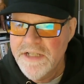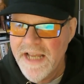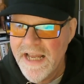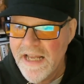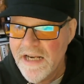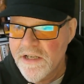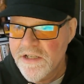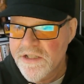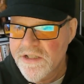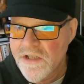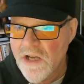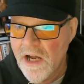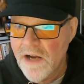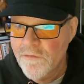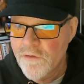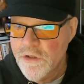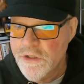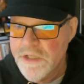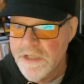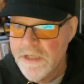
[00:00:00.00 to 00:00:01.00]
Data
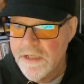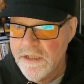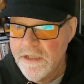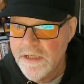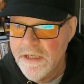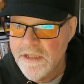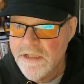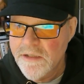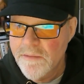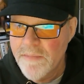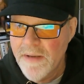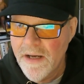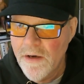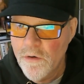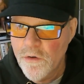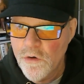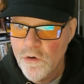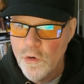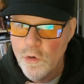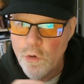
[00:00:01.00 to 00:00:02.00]
sovereignty is
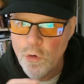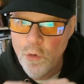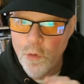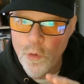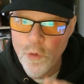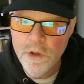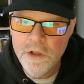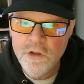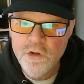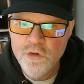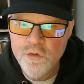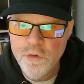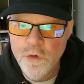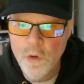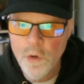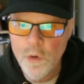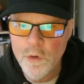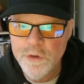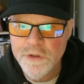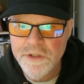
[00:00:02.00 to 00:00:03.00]
about who
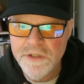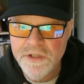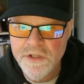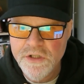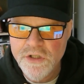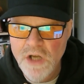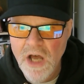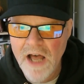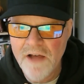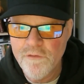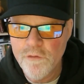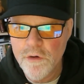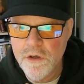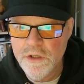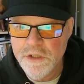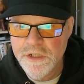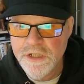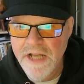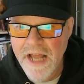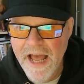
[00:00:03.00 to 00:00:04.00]
controls the software
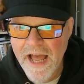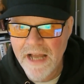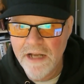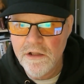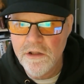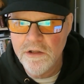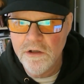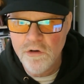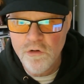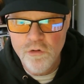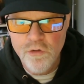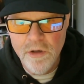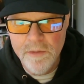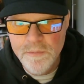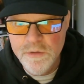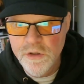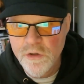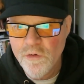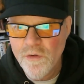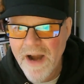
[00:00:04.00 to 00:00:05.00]
stack, the
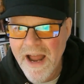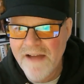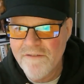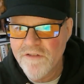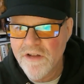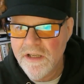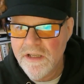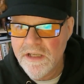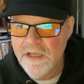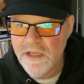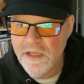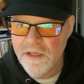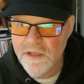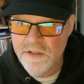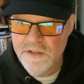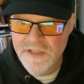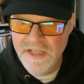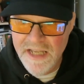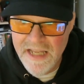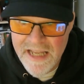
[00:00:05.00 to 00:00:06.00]
cryptographic
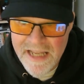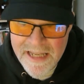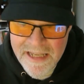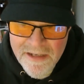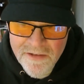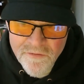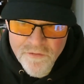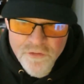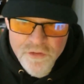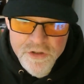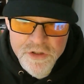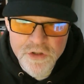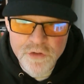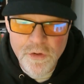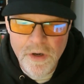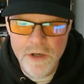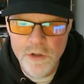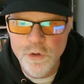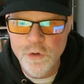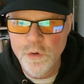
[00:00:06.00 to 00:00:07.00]
keys, the
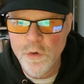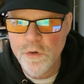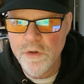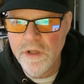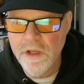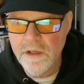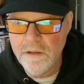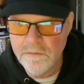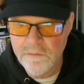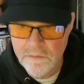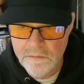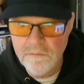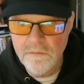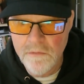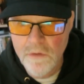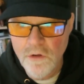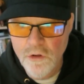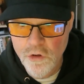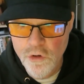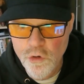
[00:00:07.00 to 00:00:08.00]
infrastructure that
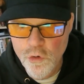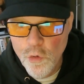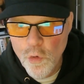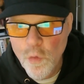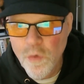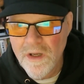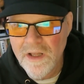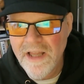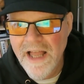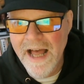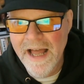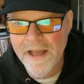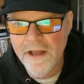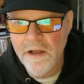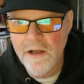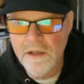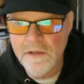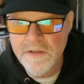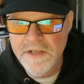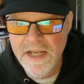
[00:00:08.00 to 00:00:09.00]
you rely
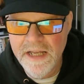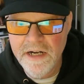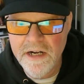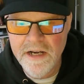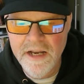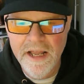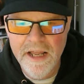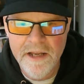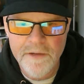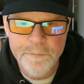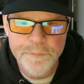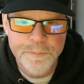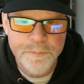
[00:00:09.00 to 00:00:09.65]
on day to day.